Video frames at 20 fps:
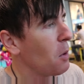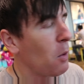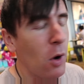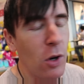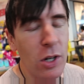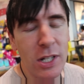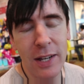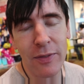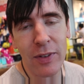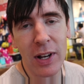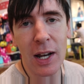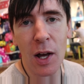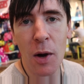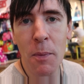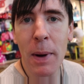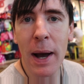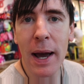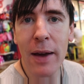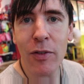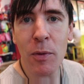But we're all just having a little
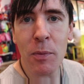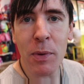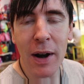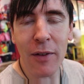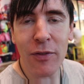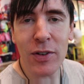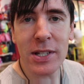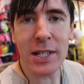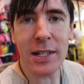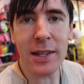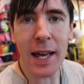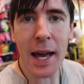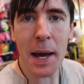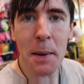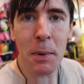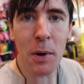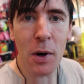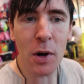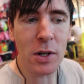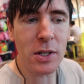bite for breakfast in the
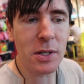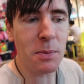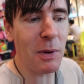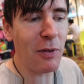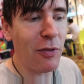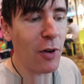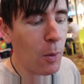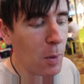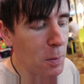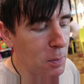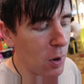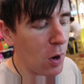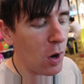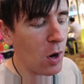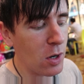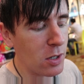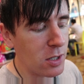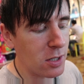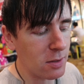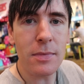airport before we
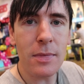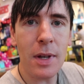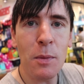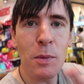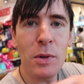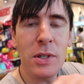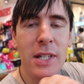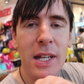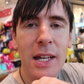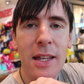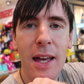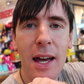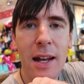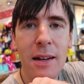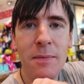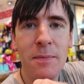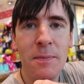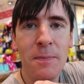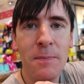board, and we'll see you then.